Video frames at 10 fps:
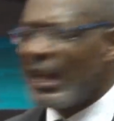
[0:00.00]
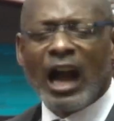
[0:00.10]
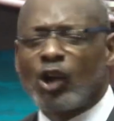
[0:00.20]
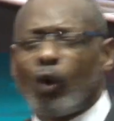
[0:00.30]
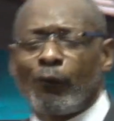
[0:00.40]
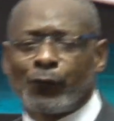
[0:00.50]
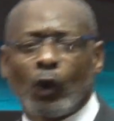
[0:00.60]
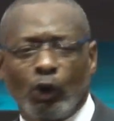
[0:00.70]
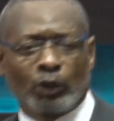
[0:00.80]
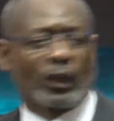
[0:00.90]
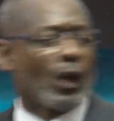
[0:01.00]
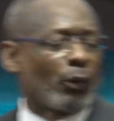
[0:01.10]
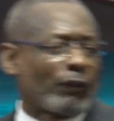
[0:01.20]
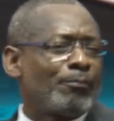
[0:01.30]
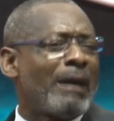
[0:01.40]
are confused
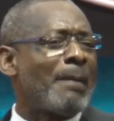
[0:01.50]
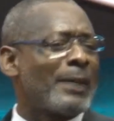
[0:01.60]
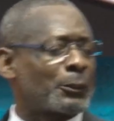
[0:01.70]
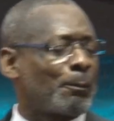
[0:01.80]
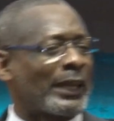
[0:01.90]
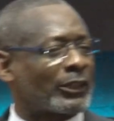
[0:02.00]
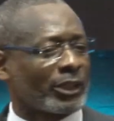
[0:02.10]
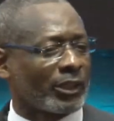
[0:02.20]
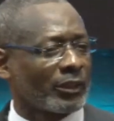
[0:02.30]
with mama's picture.